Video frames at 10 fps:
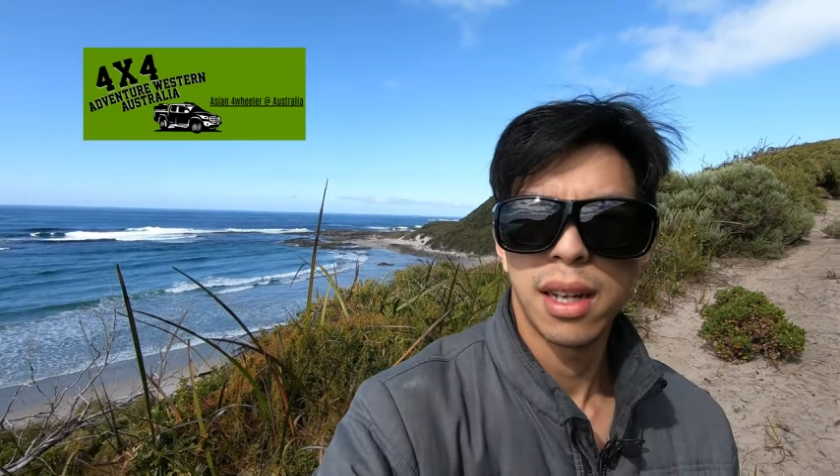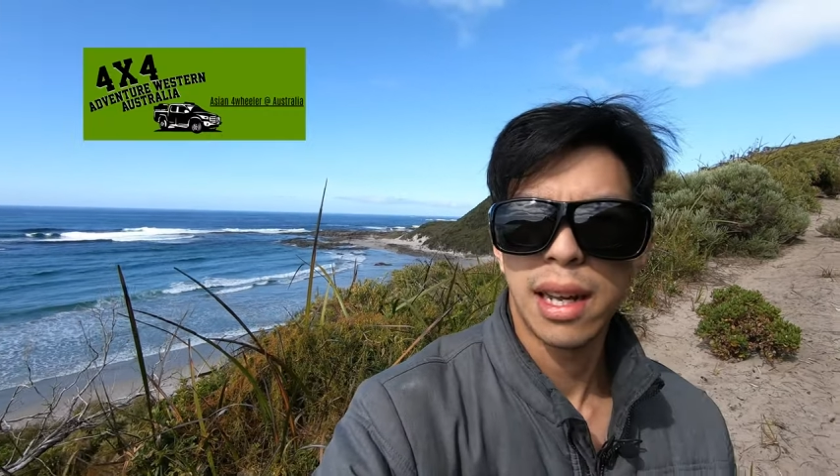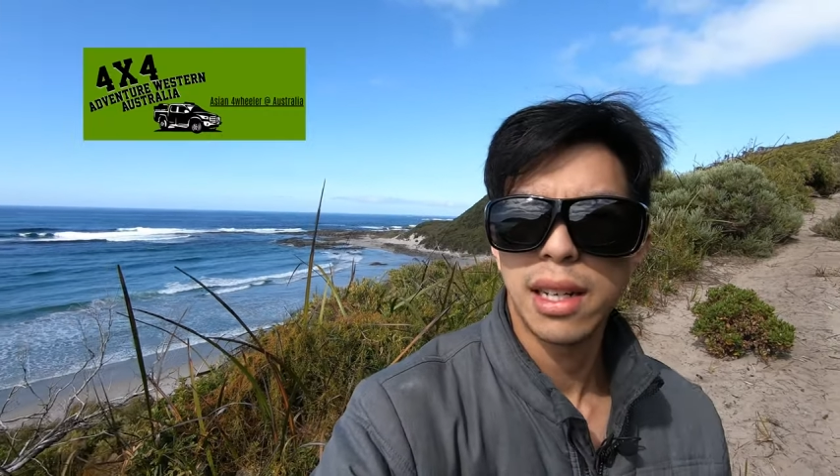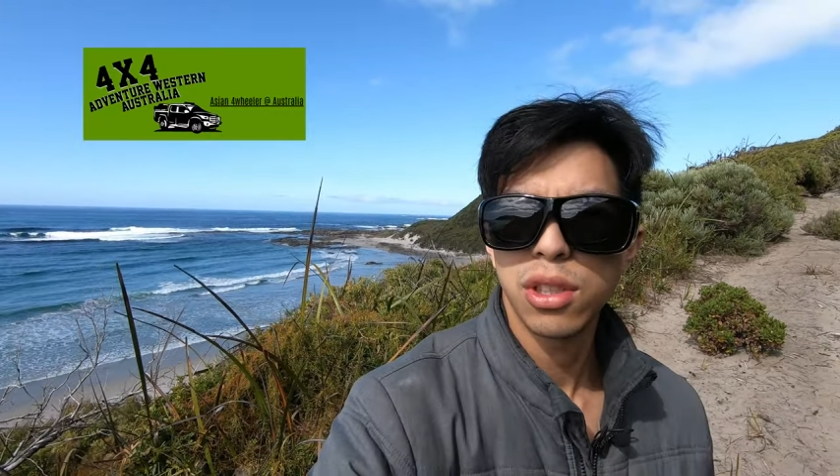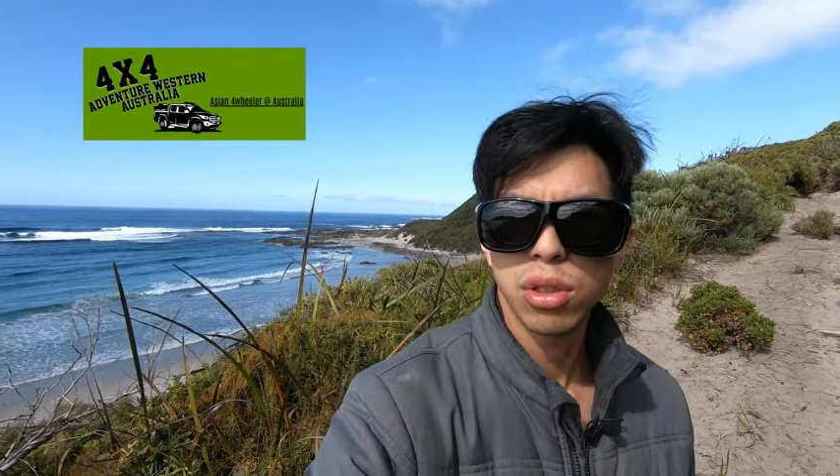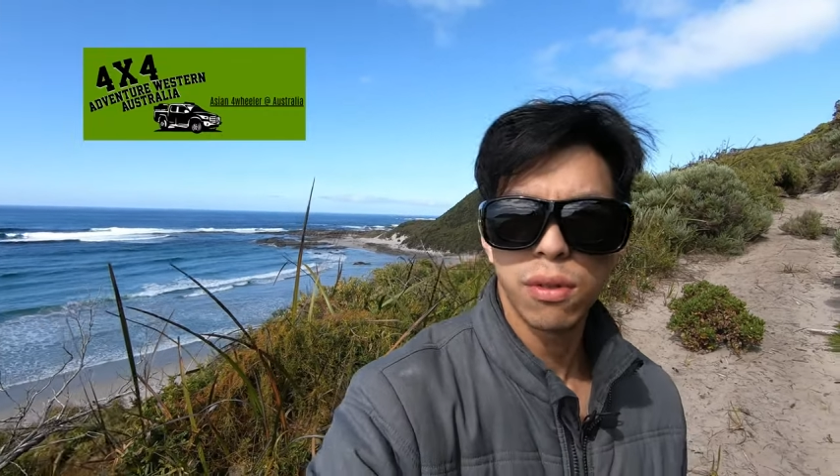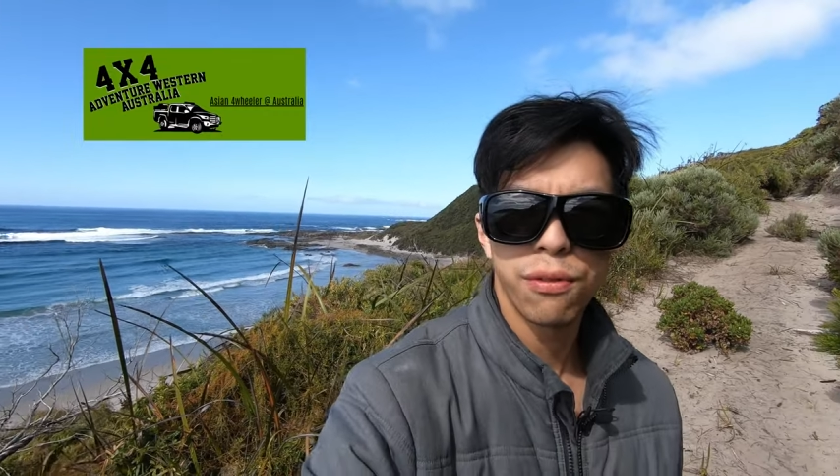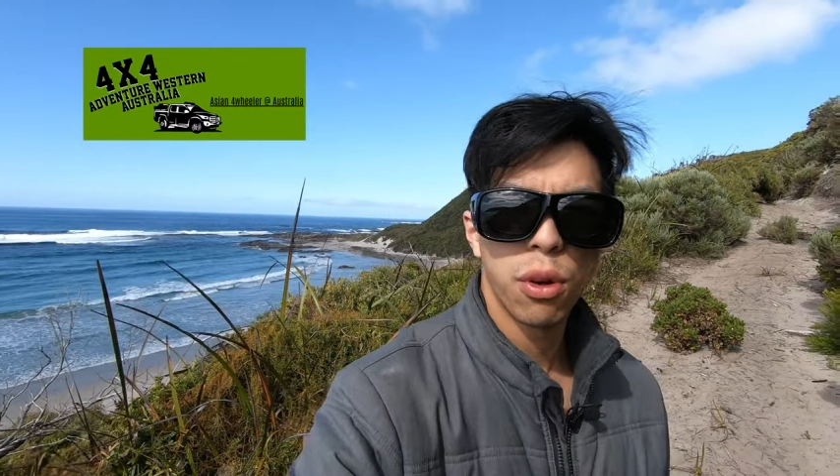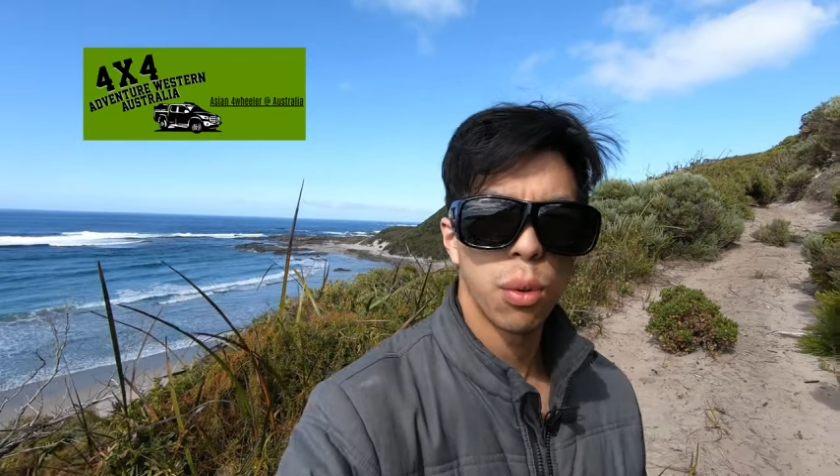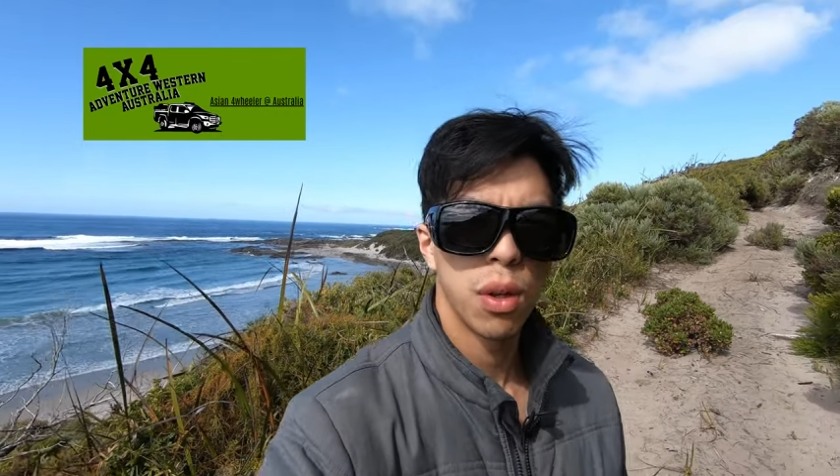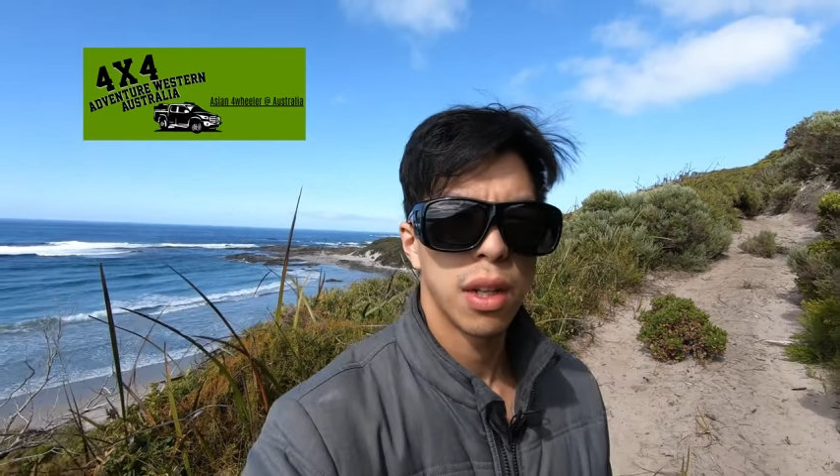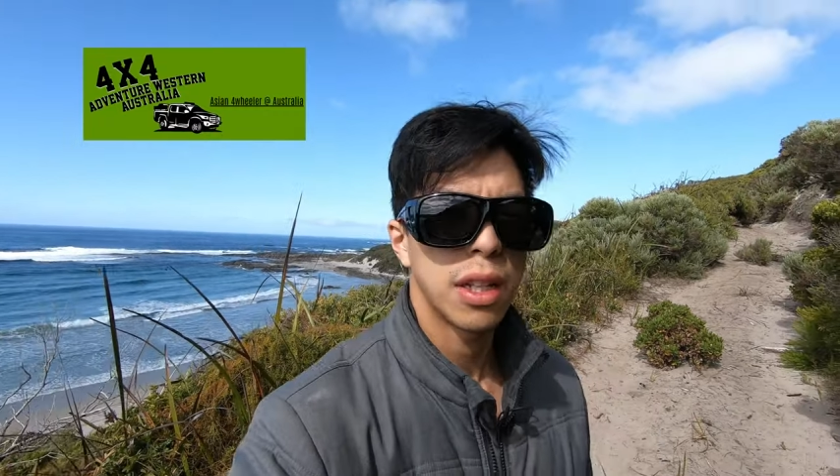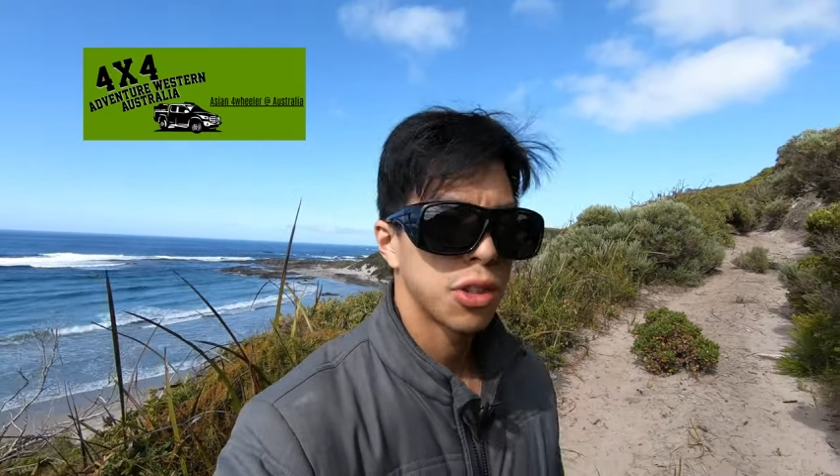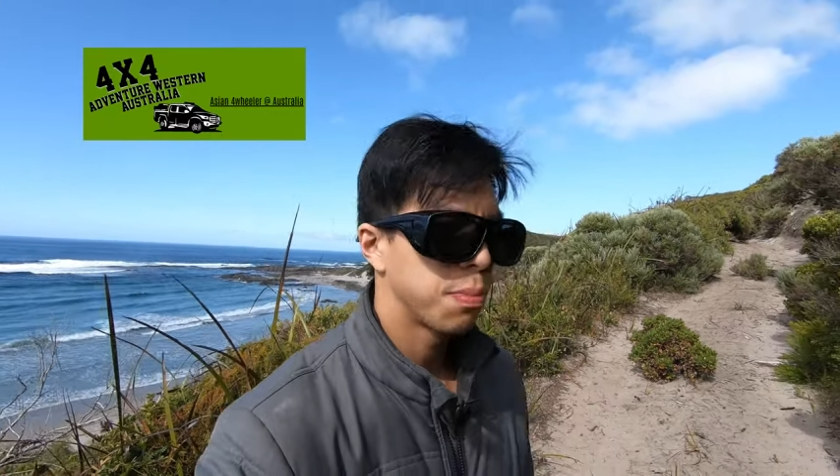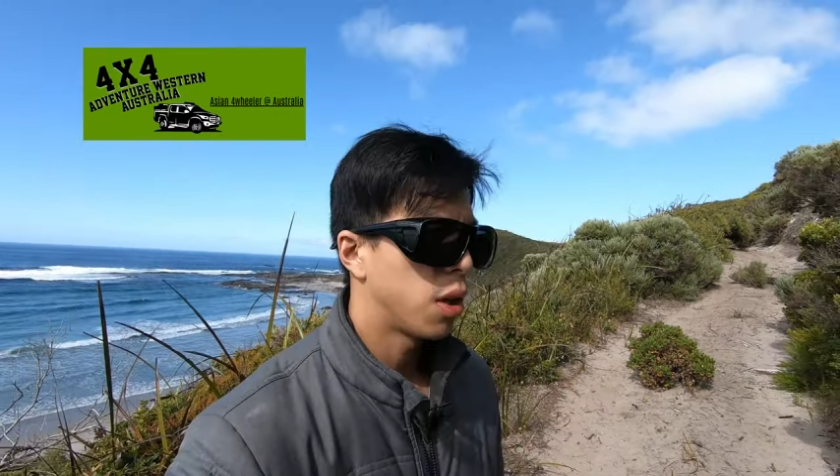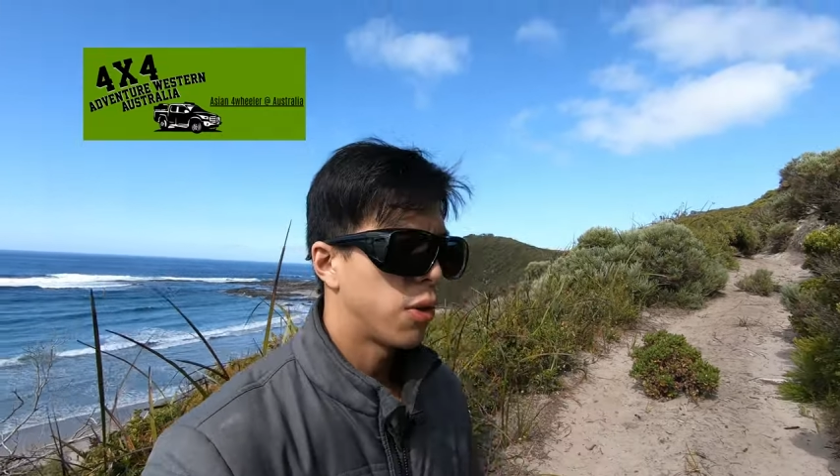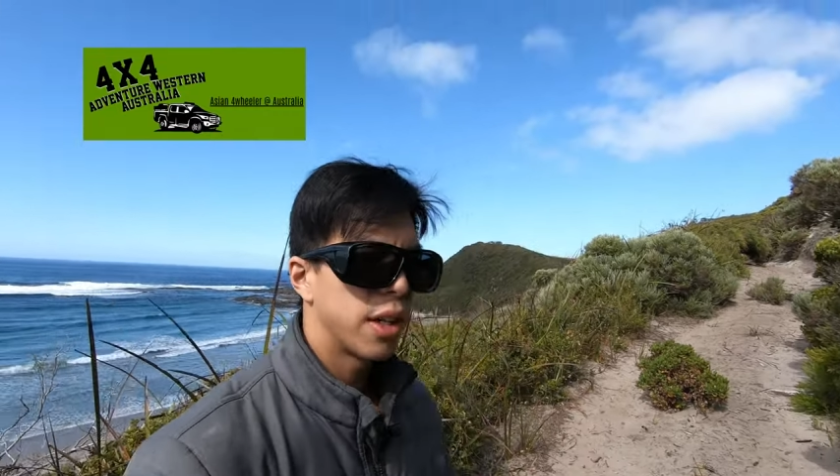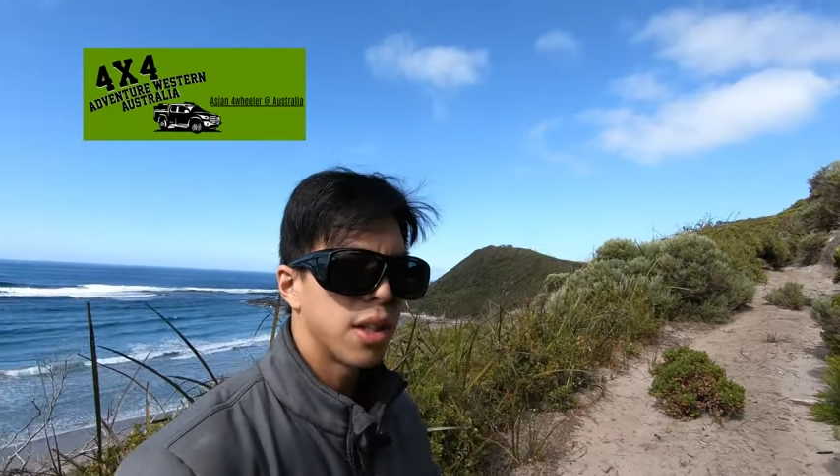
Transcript: Asian four-wheeler exploring